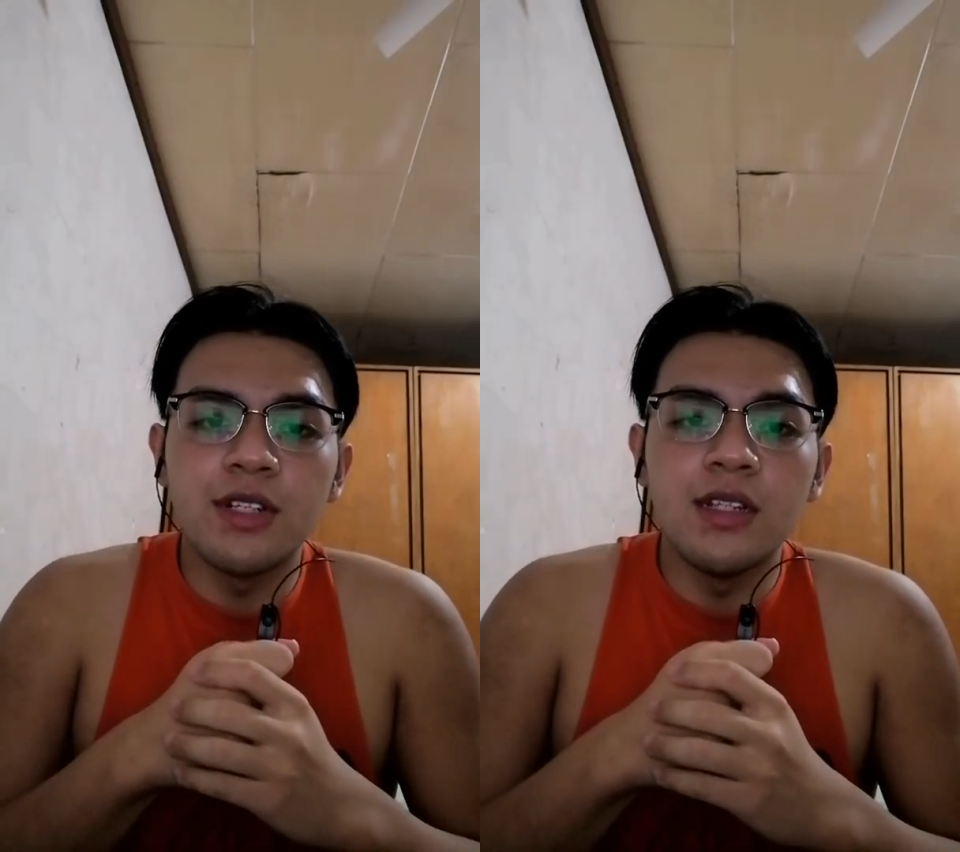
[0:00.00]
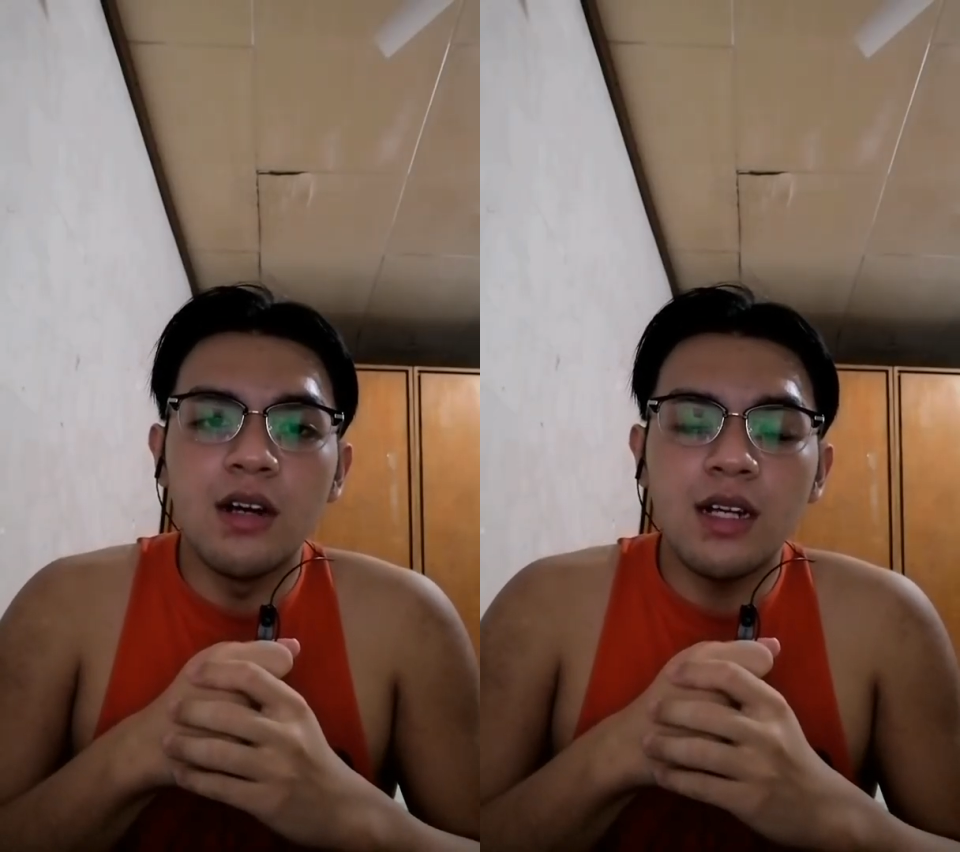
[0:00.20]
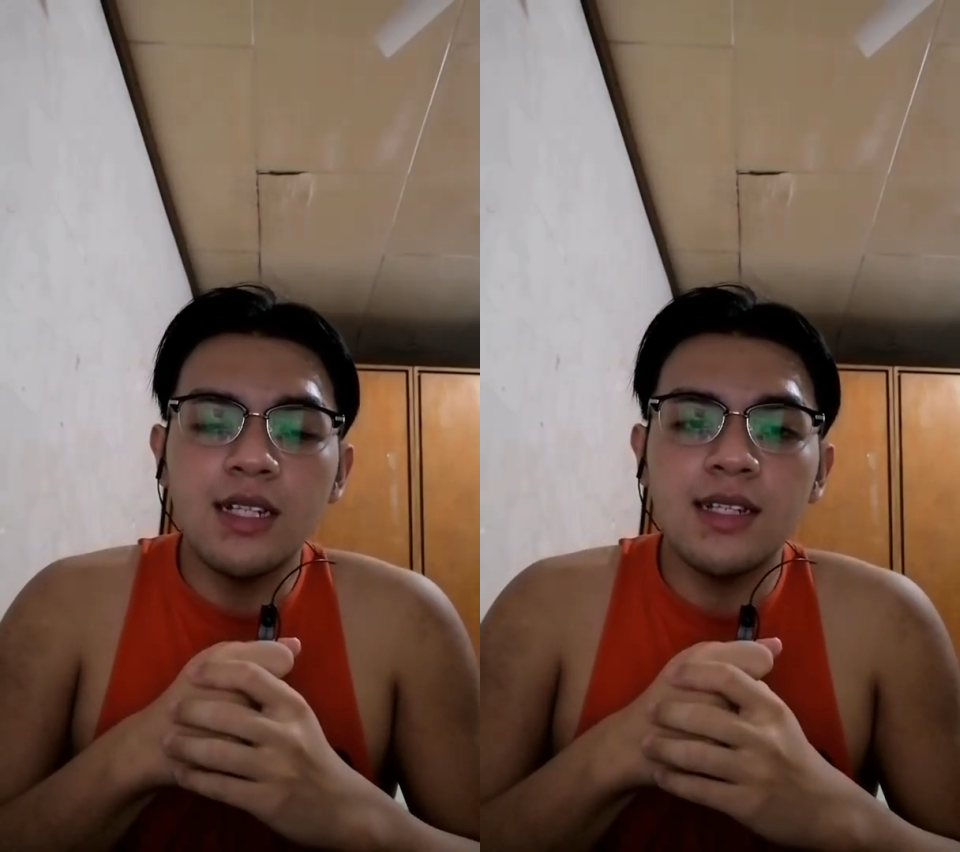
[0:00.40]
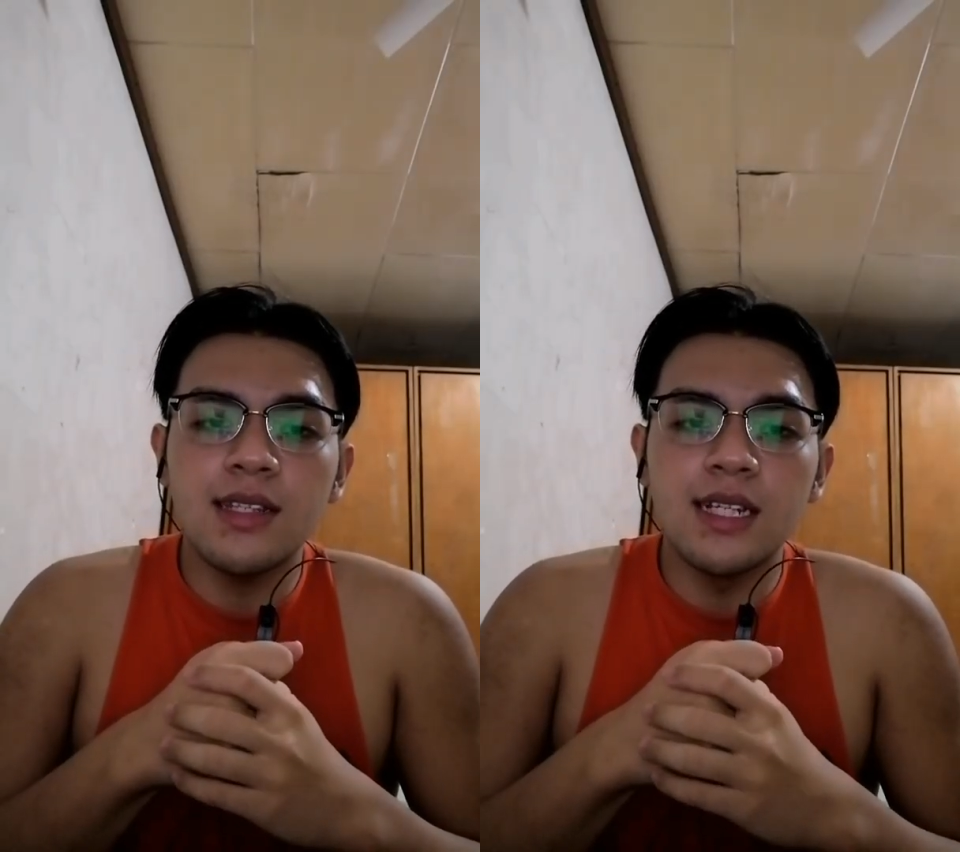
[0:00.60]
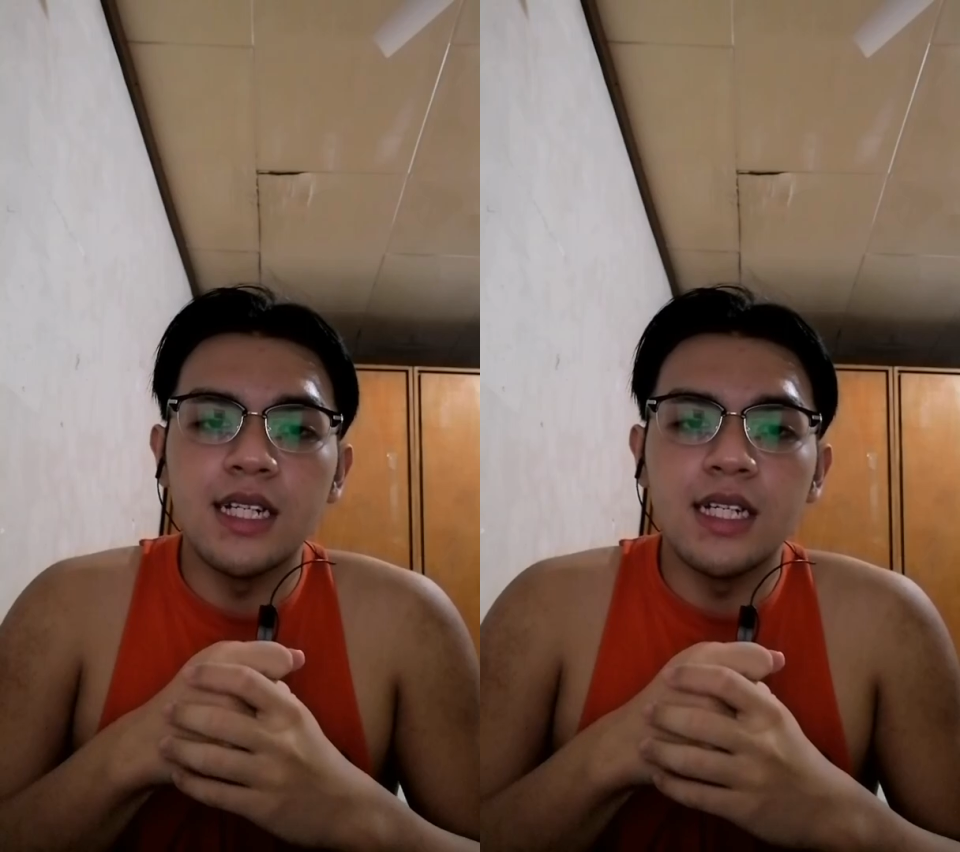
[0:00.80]
laws
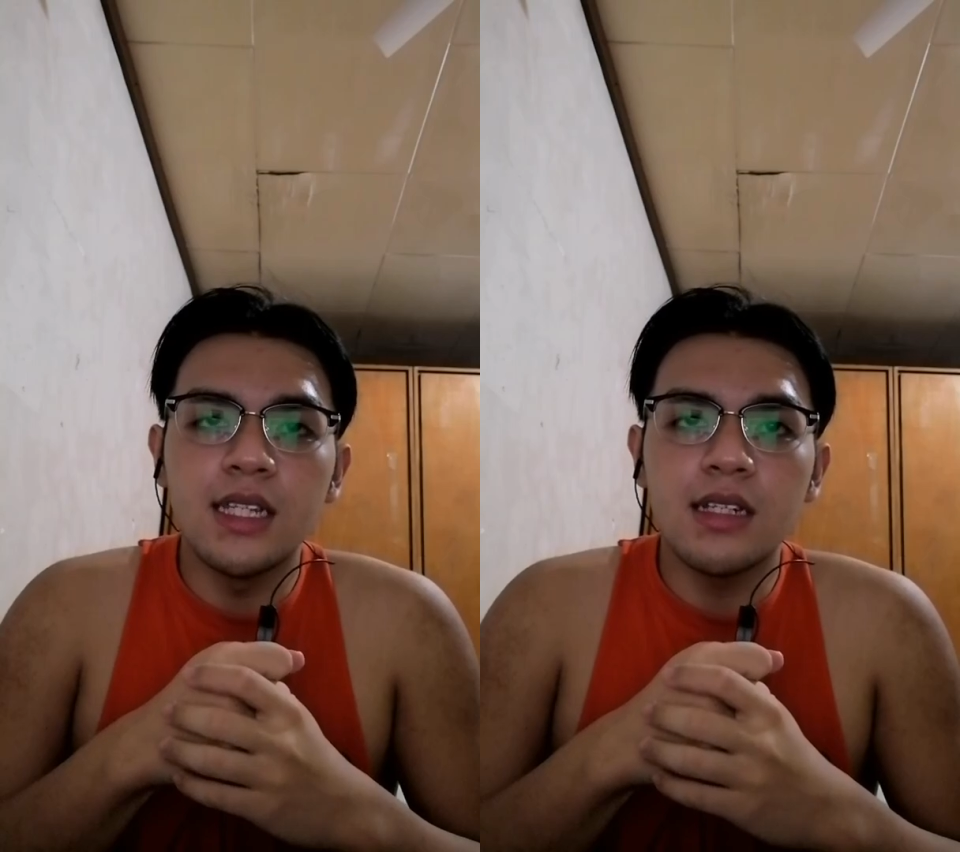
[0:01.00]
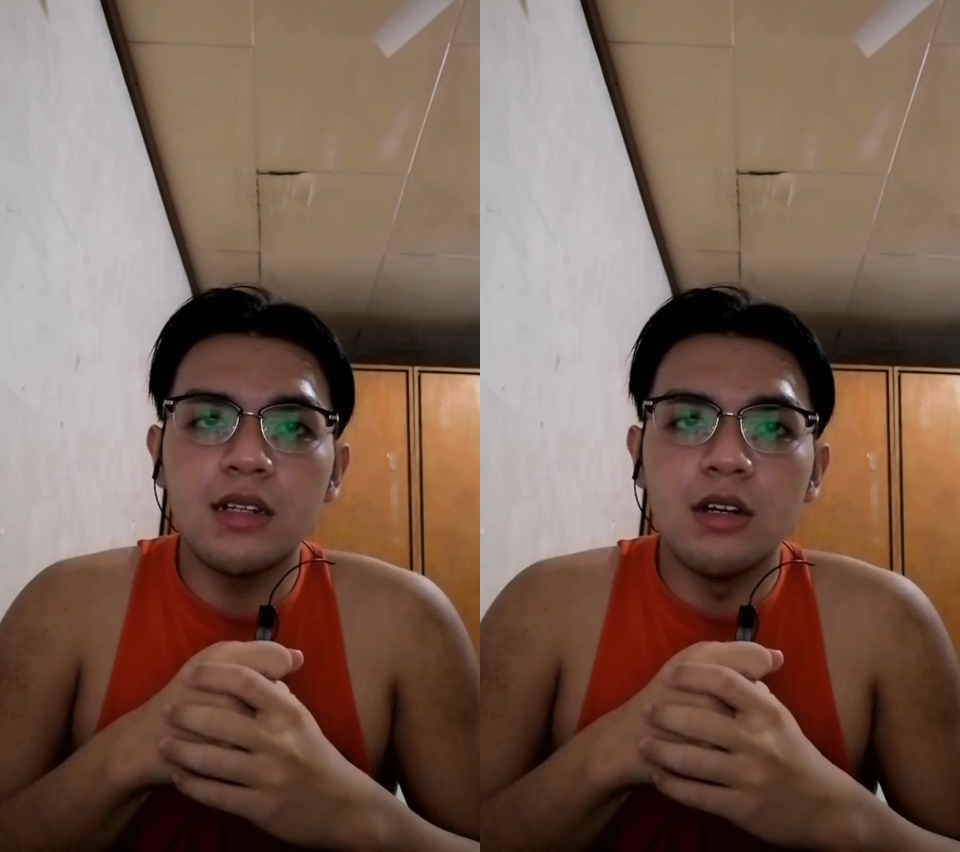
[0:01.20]
that